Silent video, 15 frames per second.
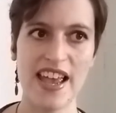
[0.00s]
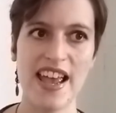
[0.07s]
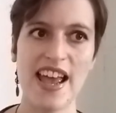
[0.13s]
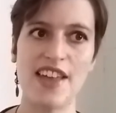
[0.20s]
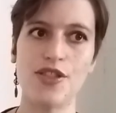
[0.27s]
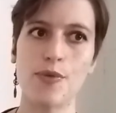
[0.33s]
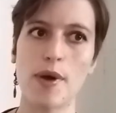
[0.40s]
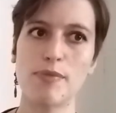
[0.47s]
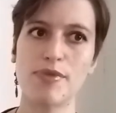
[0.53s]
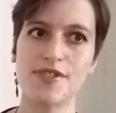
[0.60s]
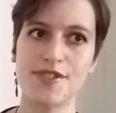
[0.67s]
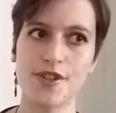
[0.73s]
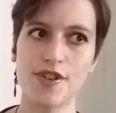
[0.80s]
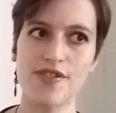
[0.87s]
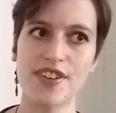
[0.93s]
and the way
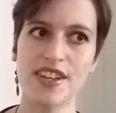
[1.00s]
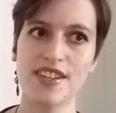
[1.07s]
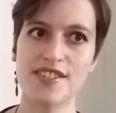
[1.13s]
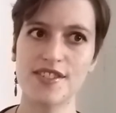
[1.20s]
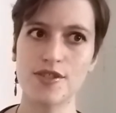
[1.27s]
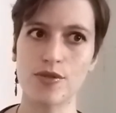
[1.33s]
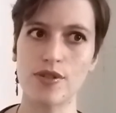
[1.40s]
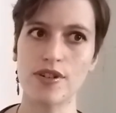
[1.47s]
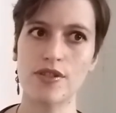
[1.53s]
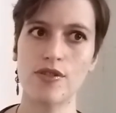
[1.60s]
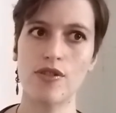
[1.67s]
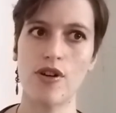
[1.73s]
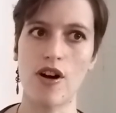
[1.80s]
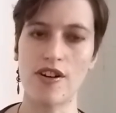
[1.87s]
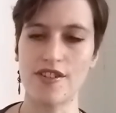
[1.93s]
preserving
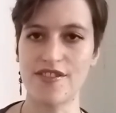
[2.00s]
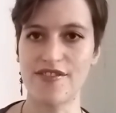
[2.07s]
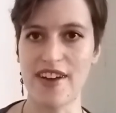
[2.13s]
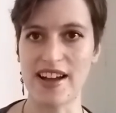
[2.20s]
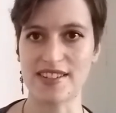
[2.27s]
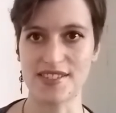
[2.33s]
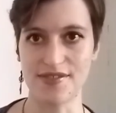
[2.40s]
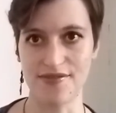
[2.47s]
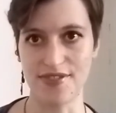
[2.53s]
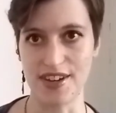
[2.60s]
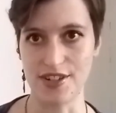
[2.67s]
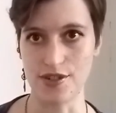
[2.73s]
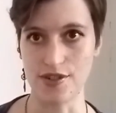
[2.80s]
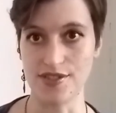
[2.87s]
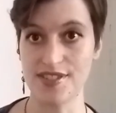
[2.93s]
historical artifacts and
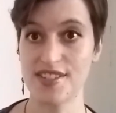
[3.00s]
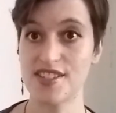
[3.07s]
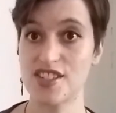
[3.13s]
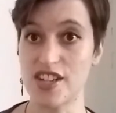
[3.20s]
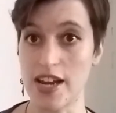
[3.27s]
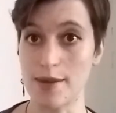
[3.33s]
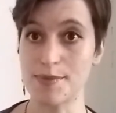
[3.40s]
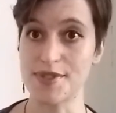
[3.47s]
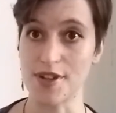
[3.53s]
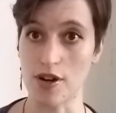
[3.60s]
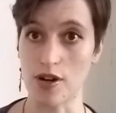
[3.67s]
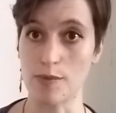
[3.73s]
features shapes our